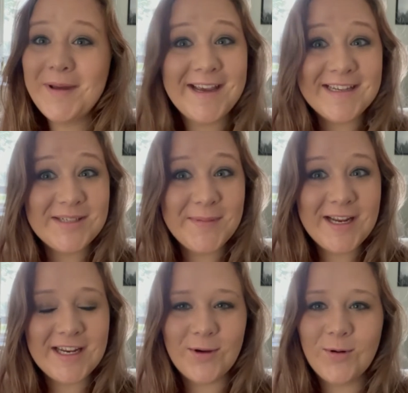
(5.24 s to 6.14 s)
Hayish
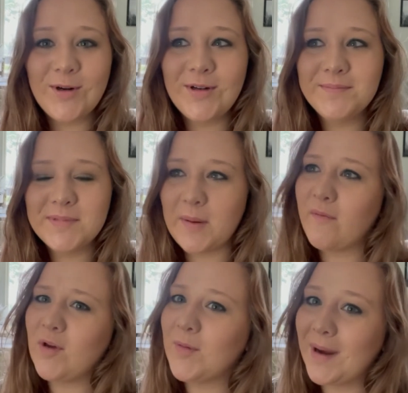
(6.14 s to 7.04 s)
Mandy, or some
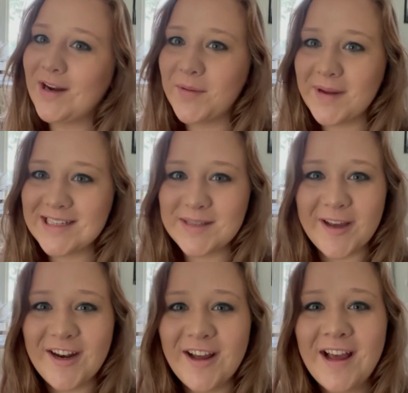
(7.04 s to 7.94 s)
of you might know me as
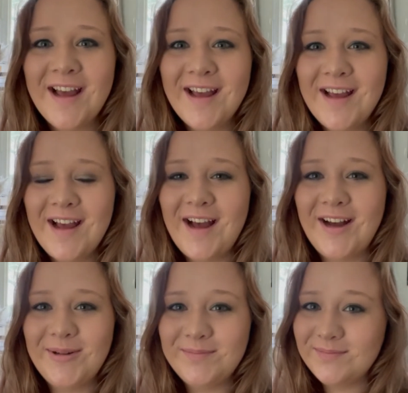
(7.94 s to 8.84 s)
Amanda.
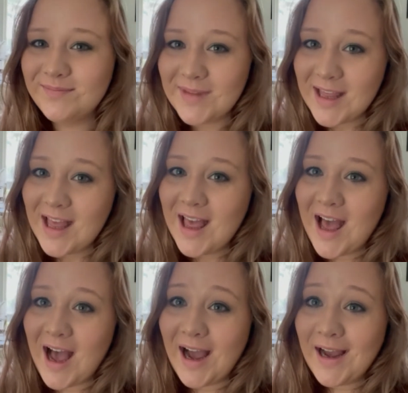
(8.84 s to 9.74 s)

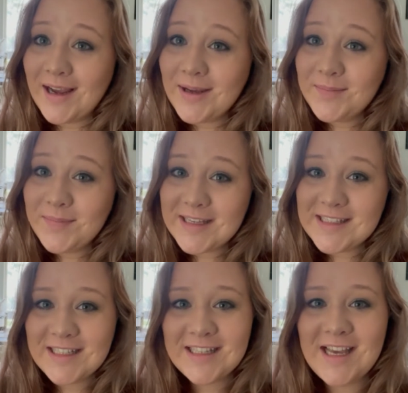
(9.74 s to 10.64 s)
I'm
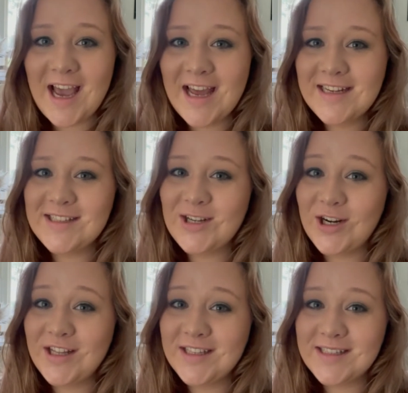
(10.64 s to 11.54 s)
basically kind of
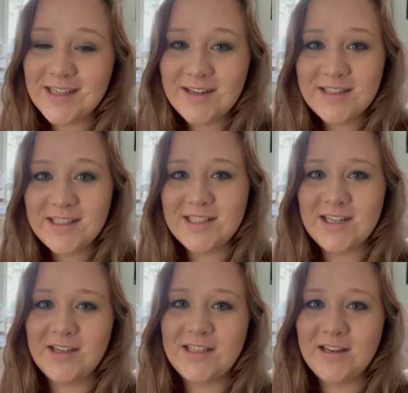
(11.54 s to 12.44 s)
starting this series to
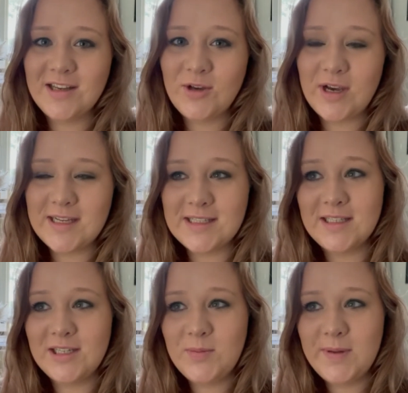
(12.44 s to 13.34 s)
start telling you guys a
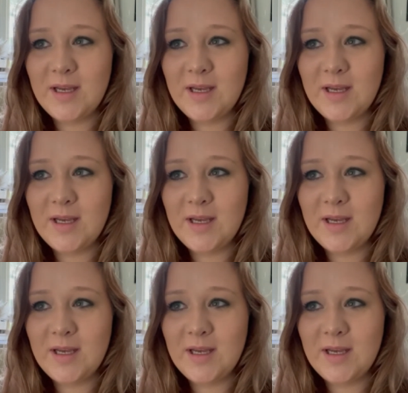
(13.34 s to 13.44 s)
little bit